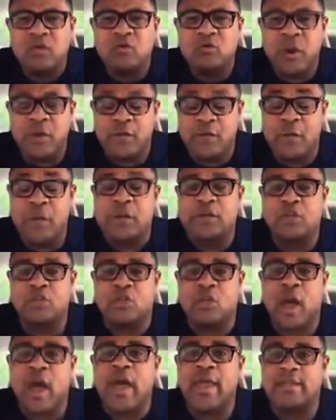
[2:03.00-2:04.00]

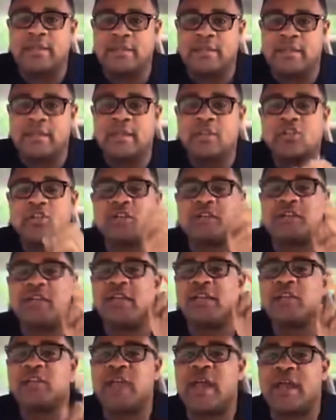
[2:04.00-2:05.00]
reference to IT, just
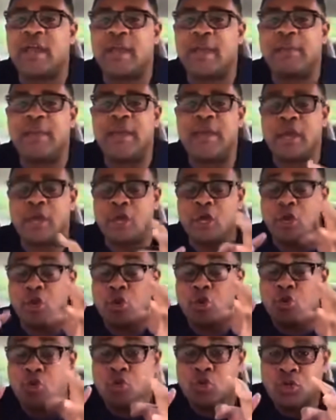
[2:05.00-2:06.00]
like China made a
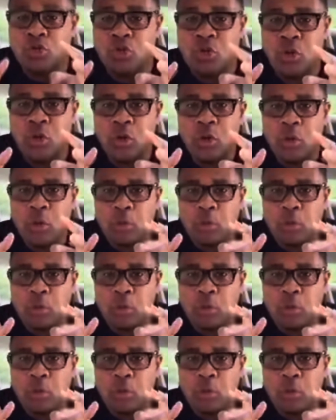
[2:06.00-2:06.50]
huge